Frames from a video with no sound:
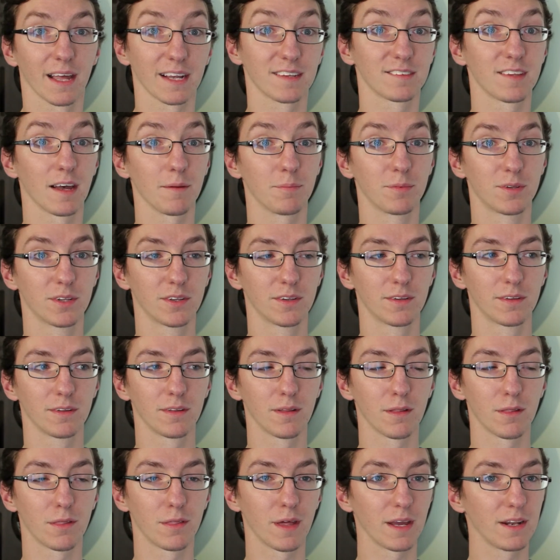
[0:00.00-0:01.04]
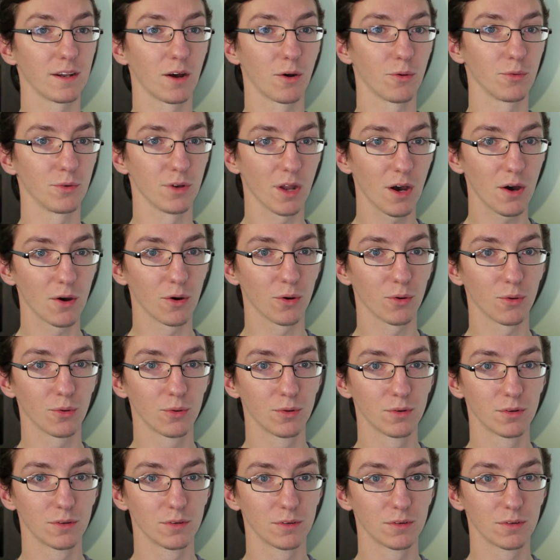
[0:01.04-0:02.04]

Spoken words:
Except they don't know,